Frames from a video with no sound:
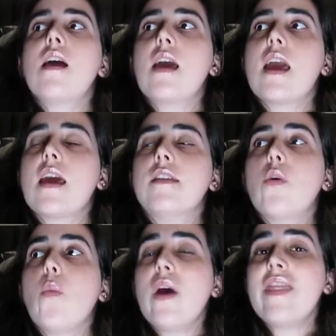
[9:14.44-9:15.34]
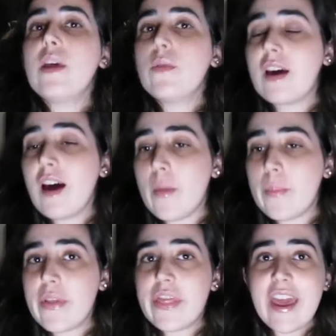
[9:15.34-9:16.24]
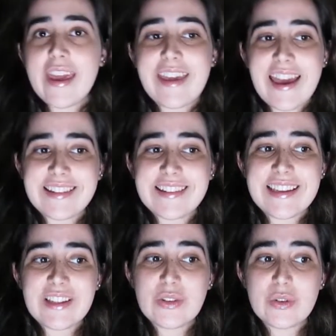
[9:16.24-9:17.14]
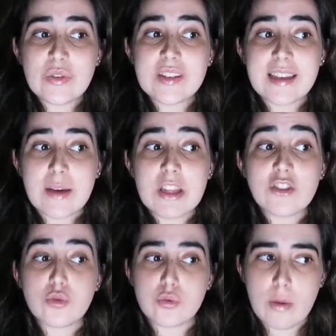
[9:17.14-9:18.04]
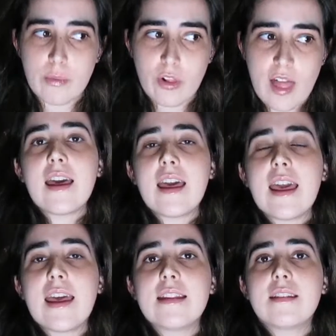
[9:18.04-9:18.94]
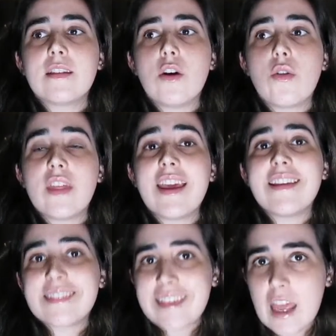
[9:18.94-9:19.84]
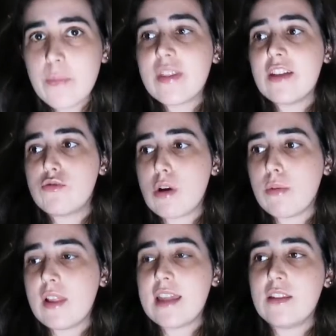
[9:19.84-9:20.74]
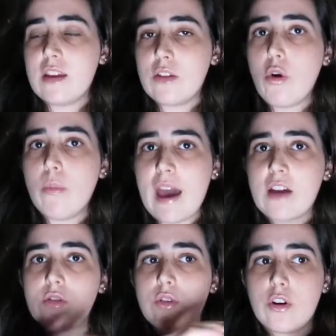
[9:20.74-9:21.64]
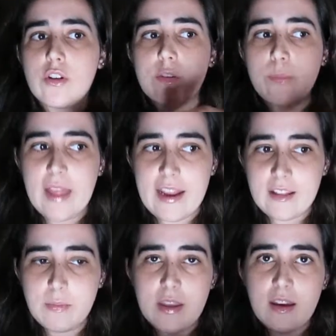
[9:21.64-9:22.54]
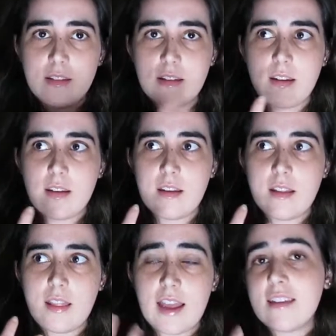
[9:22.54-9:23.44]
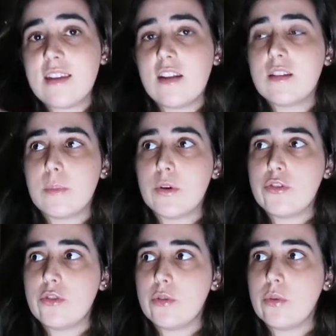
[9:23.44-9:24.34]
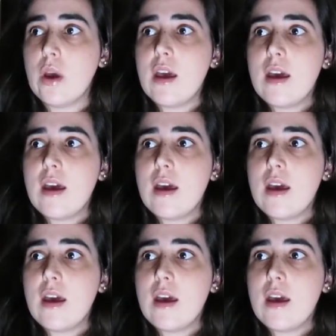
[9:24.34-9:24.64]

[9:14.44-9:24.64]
And when they wake up, they get into some trouble. And so they escape that trouble and they go back to Kern's planet, because like I said, it's supposed to